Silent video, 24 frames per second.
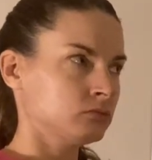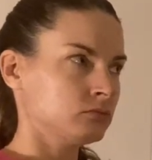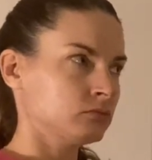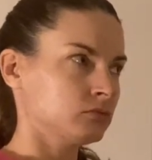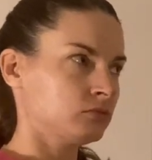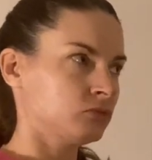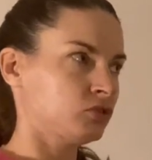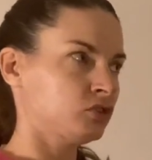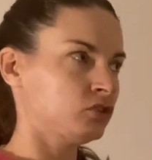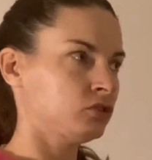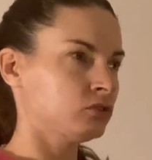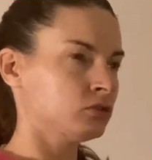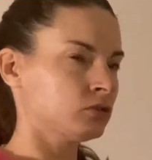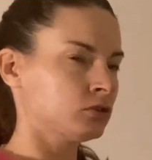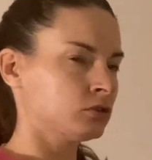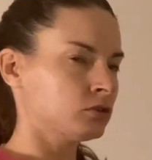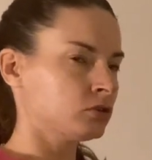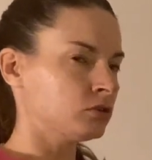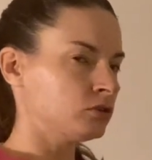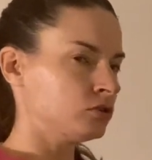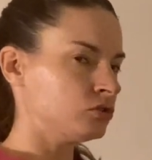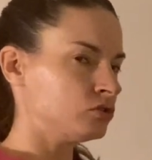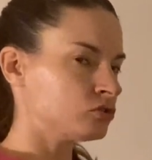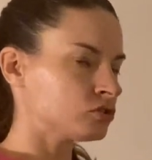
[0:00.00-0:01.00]

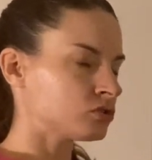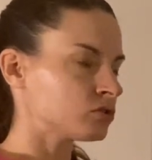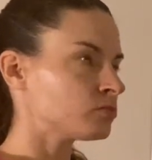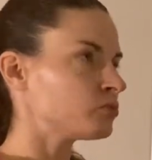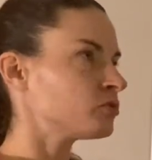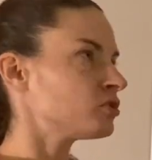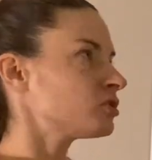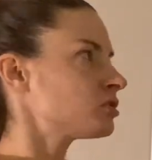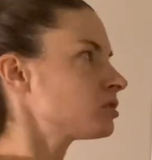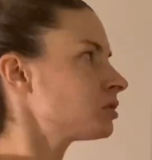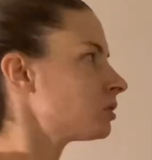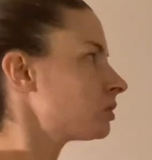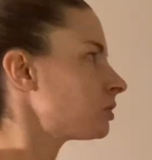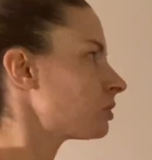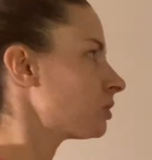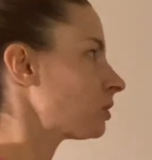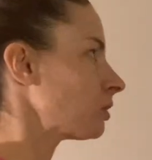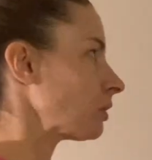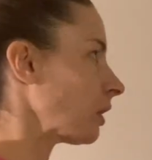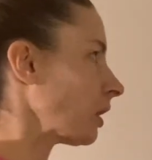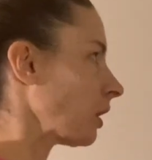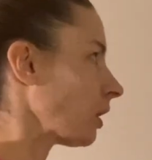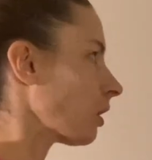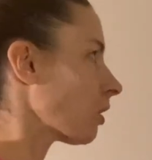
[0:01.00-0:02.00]
you should be thinking
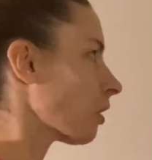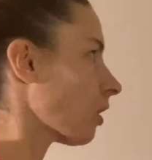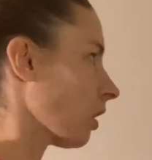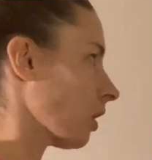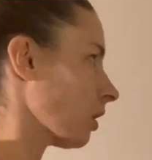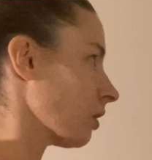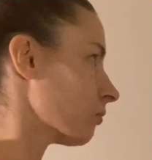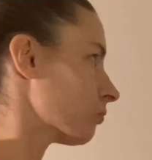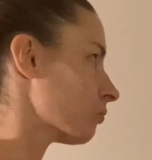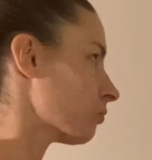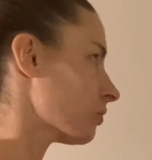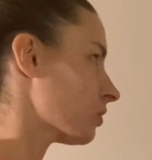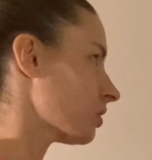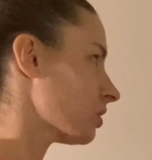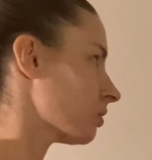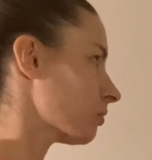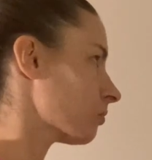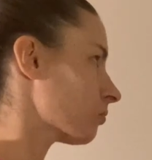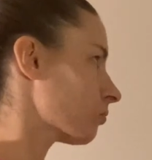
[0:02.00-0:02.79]
like, all right, what